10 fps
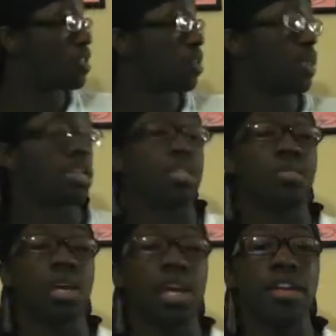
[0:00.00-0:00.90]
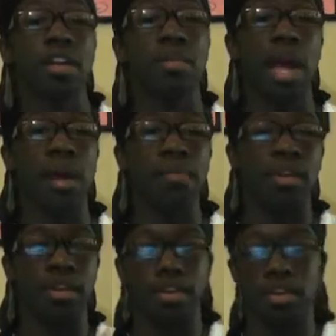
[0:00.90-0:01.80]
So basically what ended up
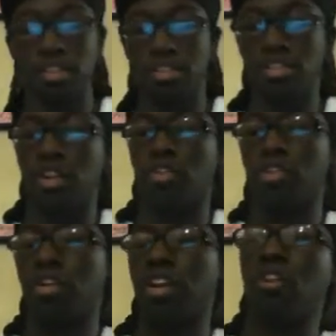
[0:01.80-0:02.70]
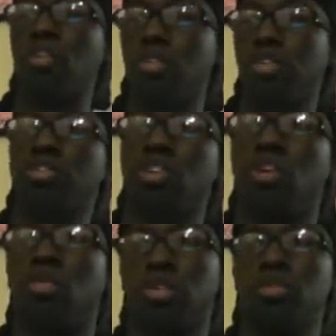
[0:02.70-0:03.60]
happening is, during that whole little
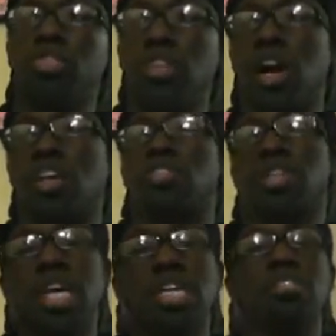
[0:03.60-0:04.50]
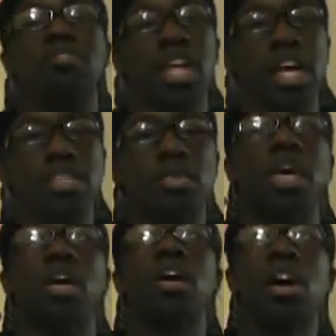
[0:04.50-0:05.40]
talk with Lucius and Andre, he has a
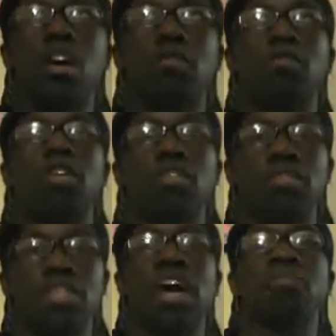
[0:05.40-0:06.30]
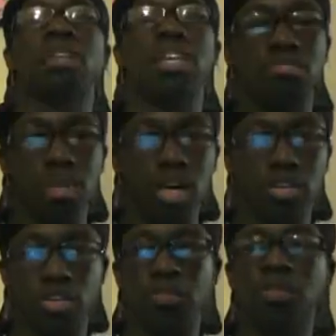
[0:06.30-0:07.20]
flashback of the time that his
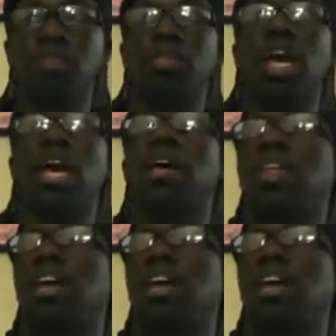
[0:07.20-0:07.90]
mother had,